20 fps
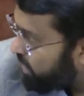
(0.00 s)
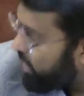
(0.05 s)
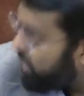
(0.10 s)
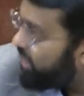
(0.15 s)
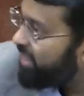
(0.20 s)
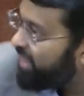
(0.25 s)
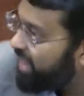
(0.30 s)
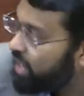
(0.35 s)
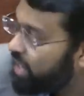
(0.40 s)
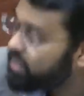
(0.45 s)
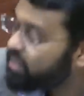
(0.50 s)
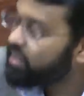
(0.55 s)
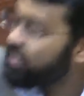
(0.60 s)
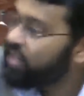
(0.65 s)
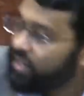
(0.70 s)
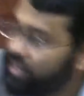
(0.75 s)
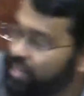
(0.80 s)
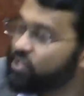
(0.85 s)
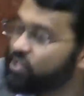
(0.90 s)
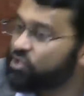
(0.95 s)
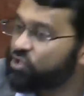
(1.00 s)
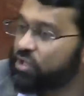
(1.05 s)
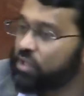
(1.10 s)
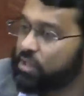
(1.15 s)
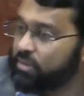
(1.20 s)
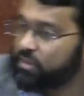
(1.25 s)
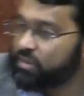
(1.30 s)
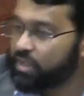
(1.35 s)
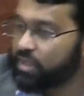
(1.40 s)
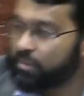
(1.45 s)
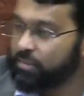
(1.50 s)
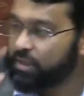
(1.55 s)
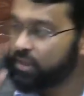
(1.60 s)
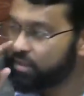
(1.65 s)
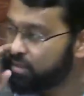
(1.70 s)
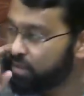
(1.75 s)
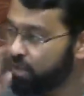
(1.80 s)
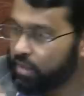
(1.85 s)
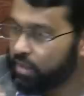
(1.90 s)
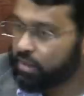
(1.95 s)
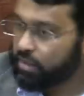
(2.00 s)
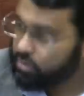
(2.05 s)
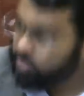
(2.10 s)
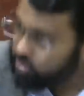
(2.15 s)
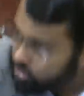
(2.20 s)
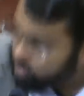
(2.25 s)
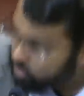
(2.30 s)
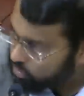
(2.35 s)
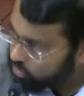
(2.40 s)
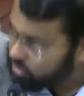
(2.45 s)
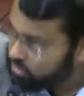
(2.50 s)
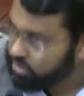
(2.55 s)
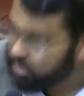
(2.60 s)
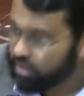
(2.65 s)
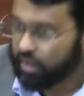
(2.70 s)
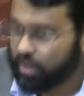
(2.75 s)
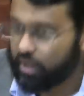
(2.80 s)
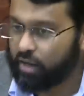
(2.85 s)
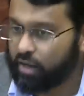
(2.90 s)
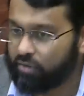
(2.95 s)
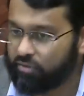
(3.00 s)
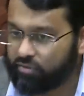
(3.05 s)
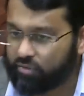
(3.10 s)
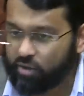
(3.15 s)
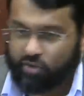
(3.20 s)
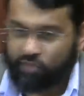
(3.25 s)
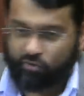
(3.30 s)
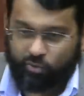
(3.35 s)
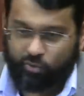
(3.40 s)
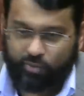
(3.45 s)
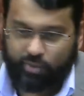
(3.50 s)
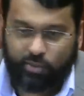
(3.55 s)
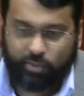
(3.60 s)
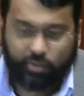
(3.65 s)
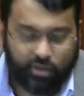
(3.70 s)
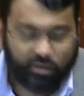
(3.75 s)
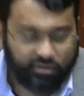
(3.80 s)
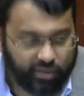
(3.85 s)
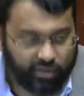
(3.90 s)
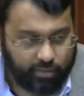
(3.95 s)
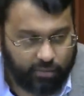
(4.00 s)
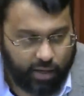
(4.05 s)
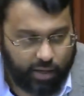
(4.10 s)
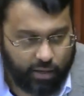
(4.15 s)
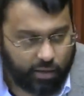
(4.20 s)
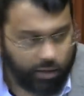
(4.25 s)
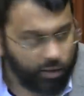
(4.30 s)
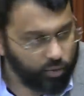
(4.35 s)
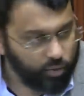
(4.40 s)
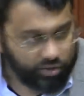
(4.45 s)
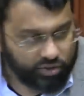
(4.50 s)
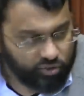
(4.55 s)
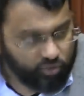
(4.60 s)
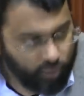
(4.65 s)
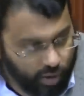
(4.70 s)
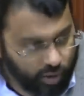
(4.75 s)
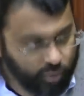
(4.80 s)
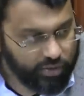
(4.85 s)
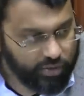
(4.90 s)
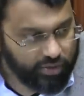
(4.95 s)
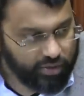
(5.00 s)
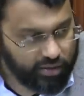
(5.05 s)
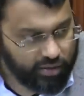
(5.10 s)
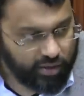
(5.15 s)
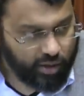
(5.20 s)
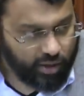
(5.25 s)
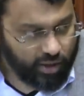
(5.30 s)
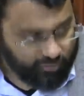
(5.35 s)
That connection, Ibn Taymiyyah is saying, is good to have for people of Iman. What's wrong with it?